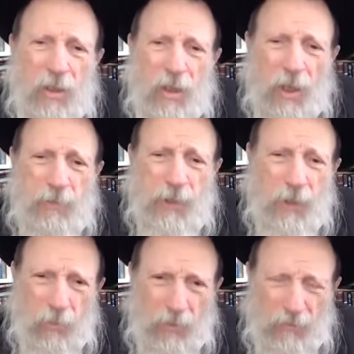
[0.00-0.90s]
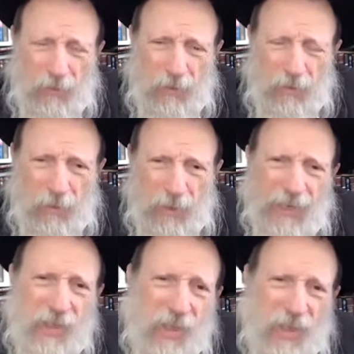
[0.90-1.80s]
up to the river, and
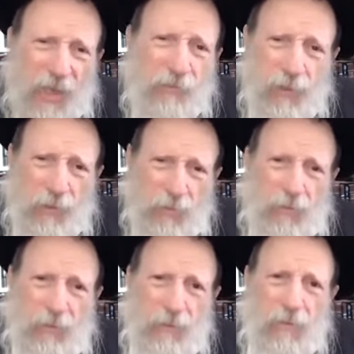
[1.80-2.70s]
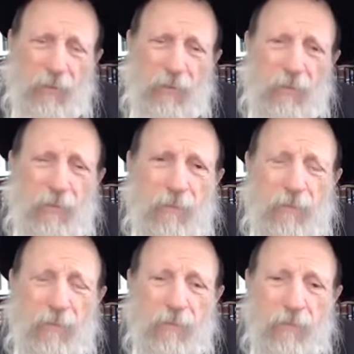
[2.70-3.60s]
I see after the river.
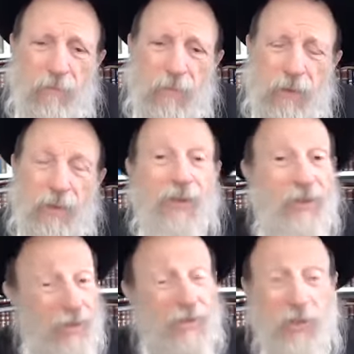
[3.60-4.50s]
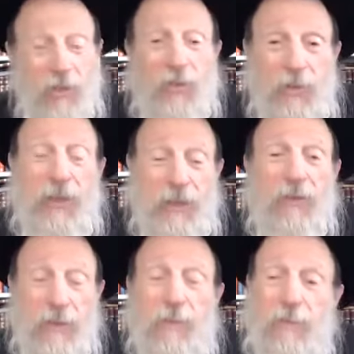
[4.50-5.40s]
I said, Oh, okay,
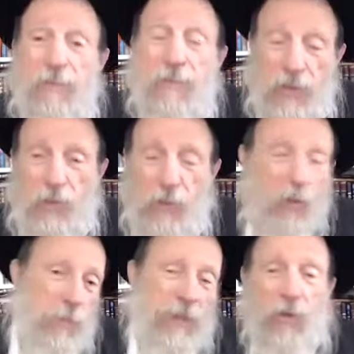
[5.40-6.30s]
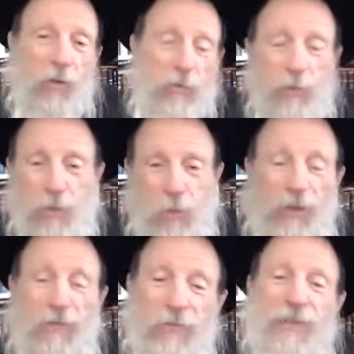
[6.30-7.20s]
good. So he goes back over his
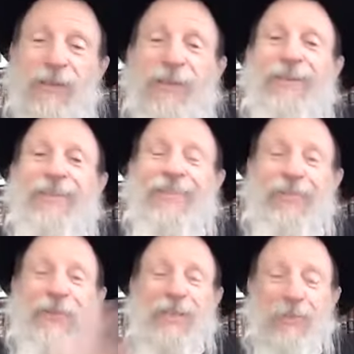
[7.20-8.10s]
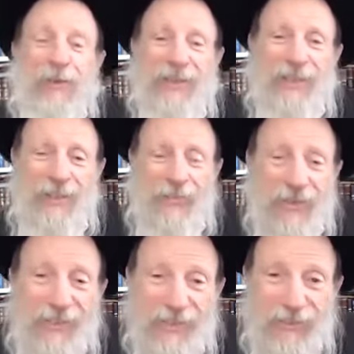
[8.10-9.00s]
wife, big smile on his
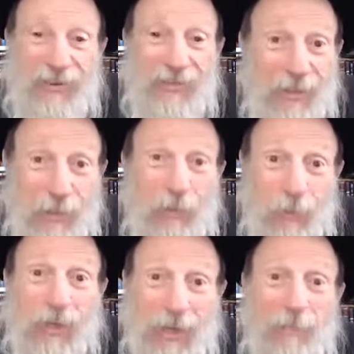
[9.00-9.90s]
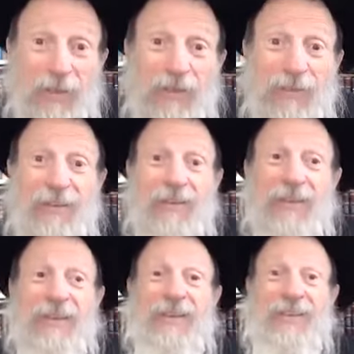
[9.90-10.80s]
face. His wife said, No, what happened?
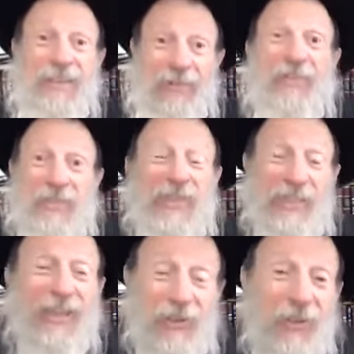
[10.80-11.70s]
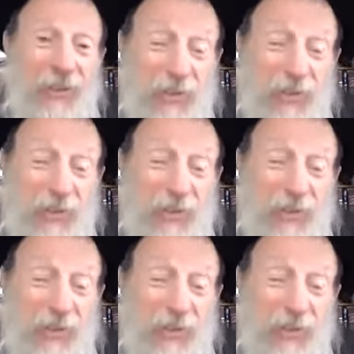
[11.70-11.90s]
So the wife said, See, I told you. He